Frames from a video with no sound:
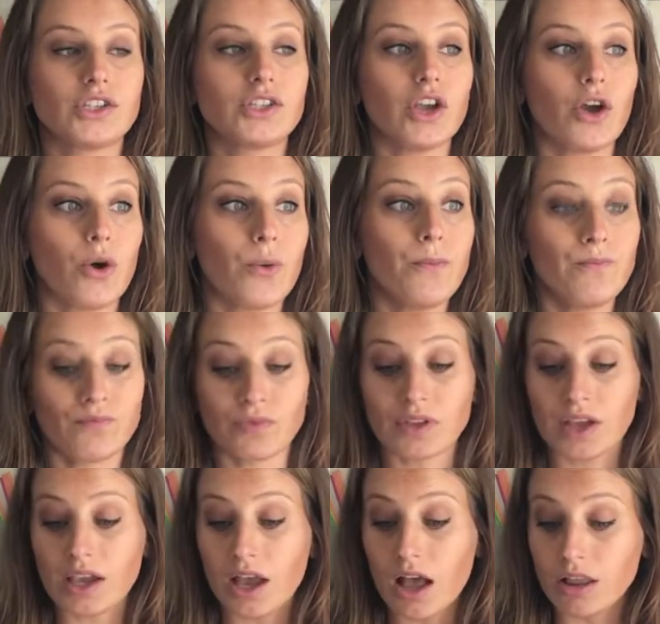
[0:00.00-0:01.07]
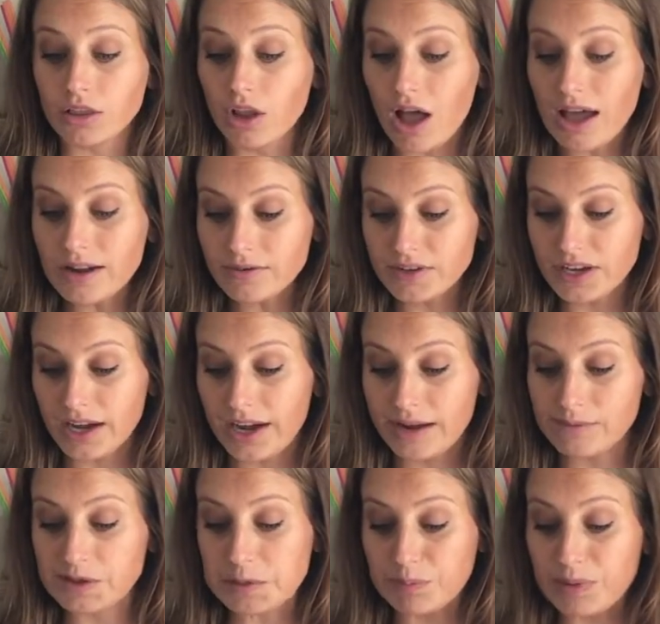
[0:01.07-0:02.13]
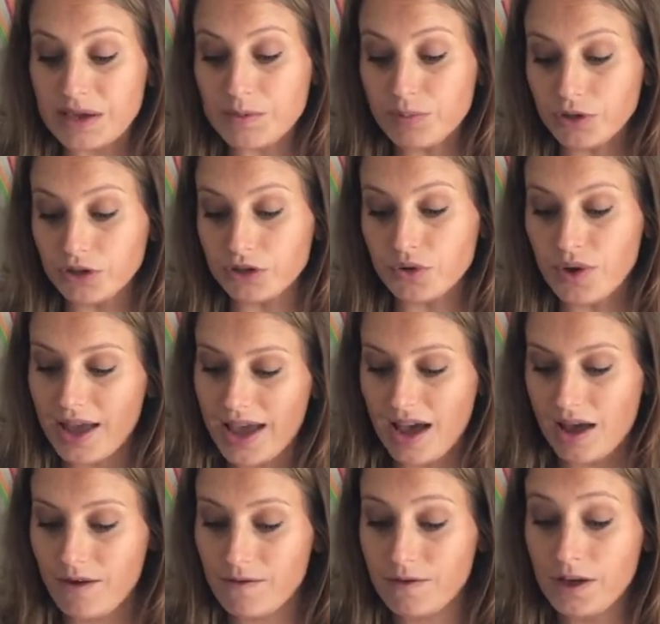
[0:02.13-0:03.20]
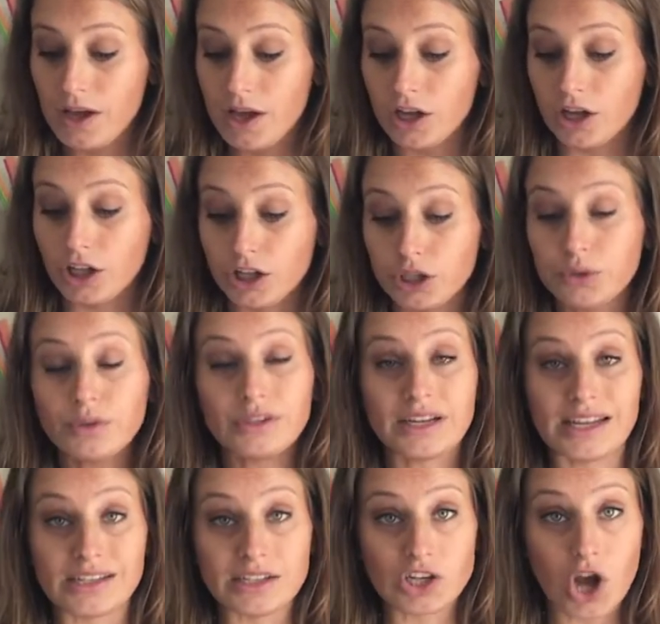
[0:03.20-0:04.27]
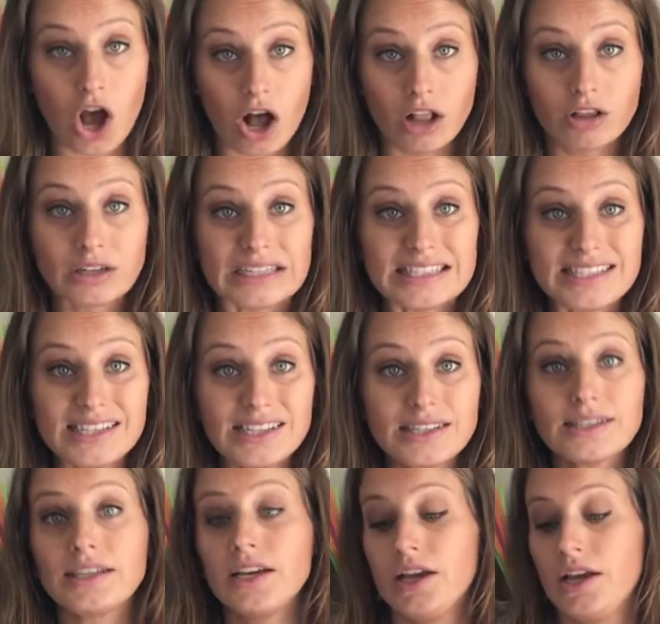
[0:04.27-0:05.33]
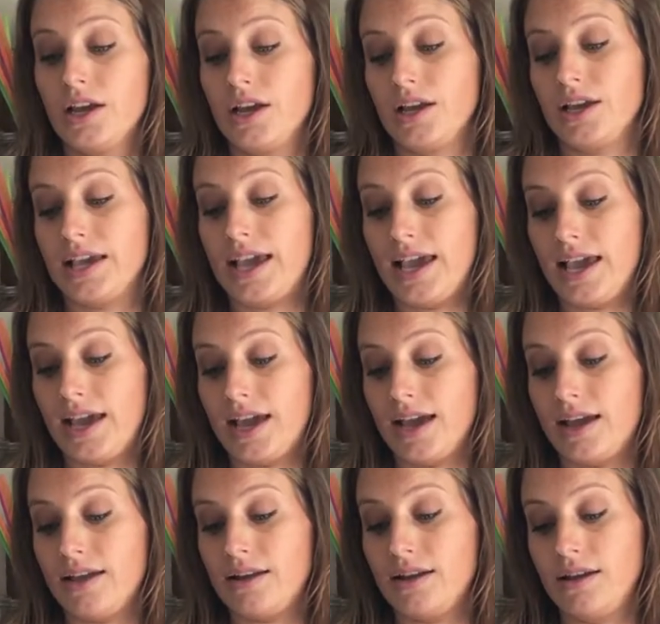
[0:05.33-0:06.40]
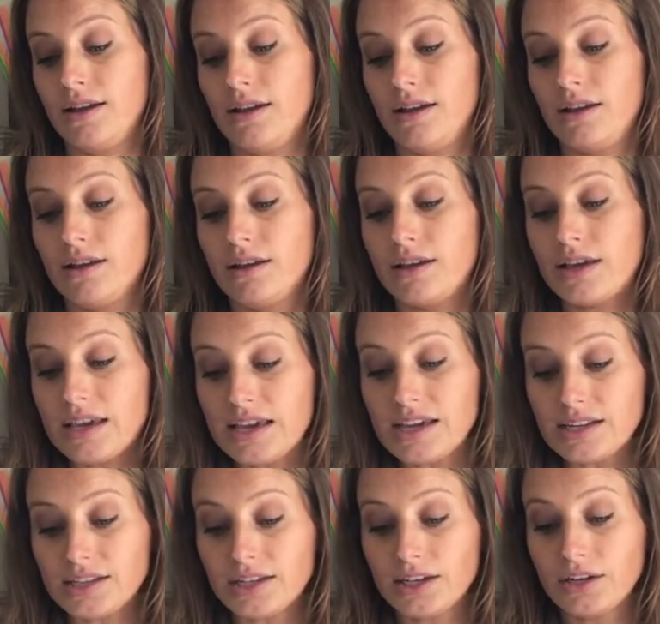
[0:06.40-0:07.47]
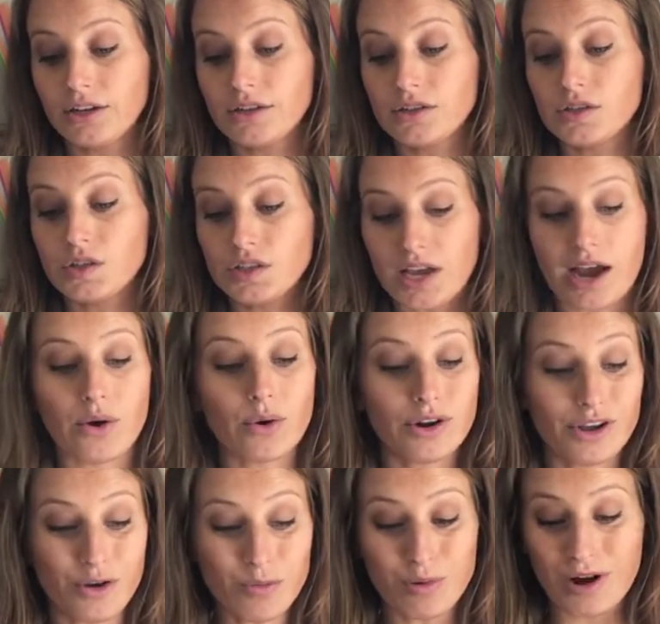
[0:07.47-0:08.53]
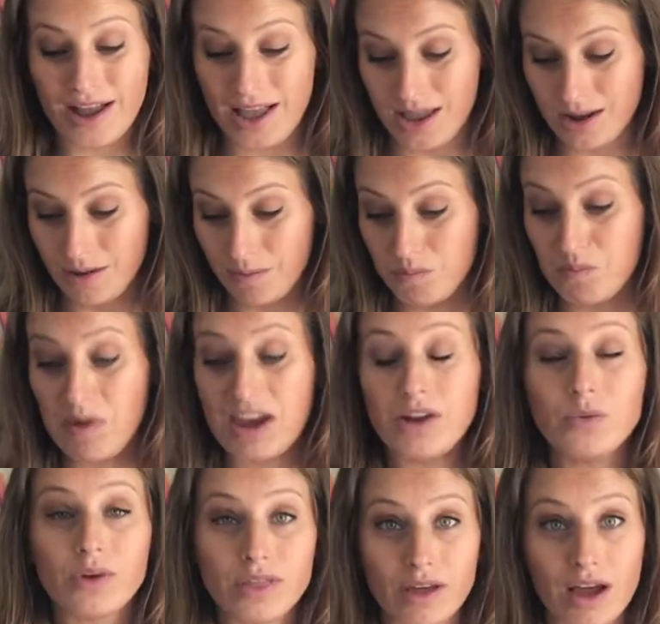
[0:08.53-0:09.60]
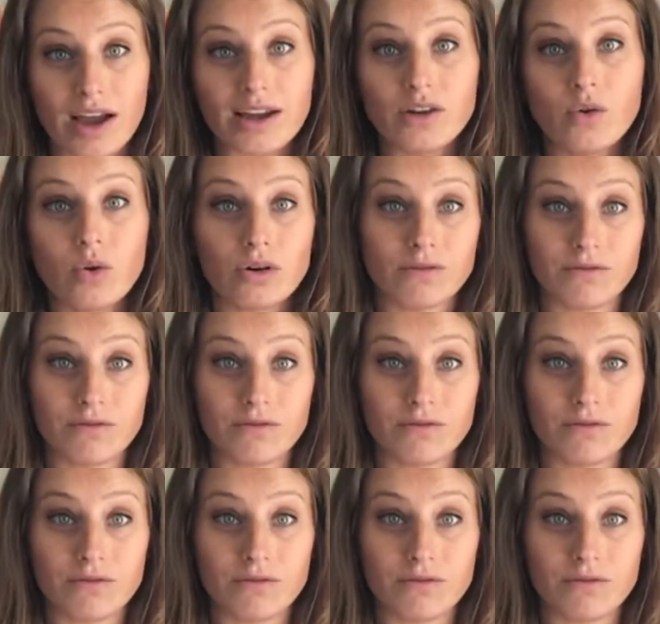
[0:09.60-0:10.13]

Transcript: So a lot of times, people who have gluten intolerances can eat sourdough bread made with einkorn